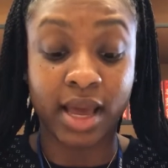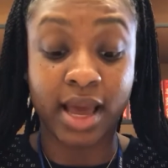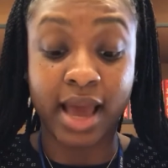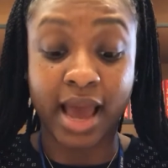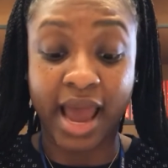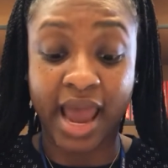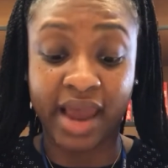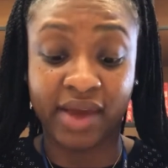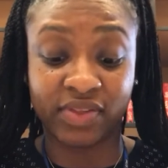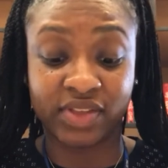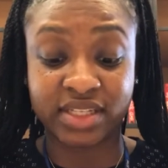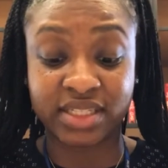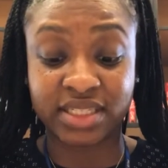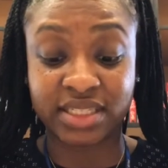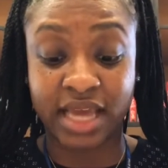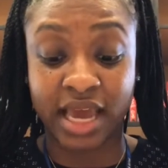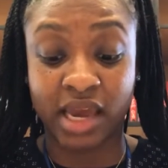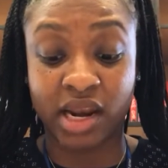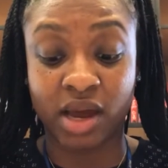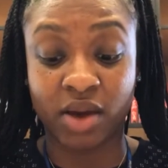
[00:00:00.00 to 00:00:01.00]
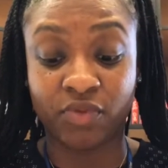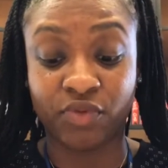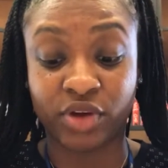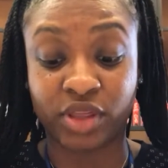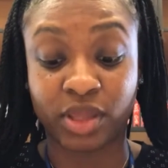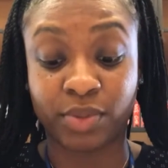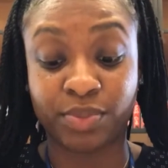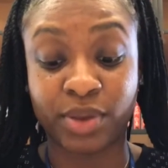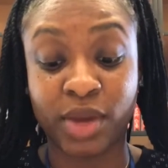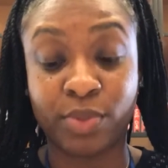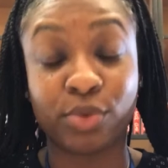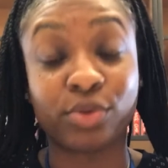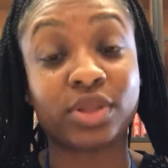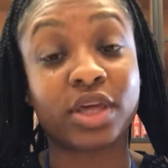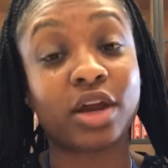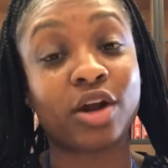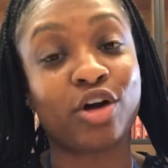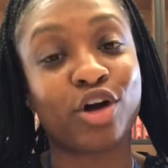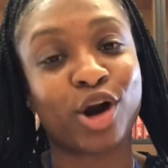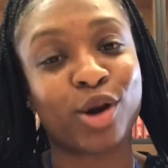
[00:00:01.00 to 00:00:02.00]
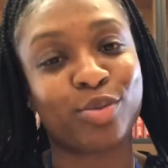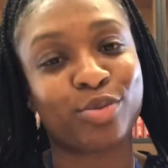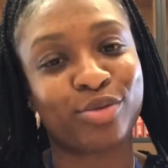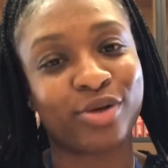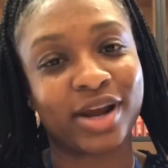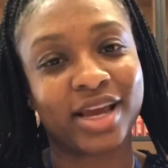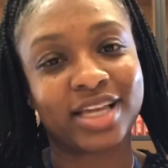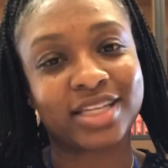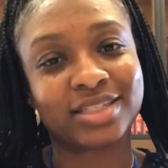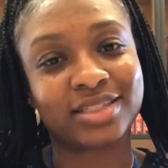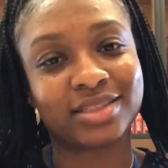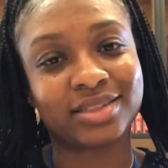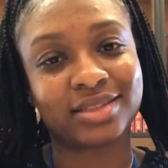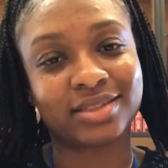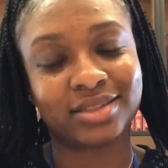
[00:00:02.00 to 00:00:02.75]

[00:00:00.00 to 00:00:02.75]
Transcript: I have to stand up for the people that are oppressed.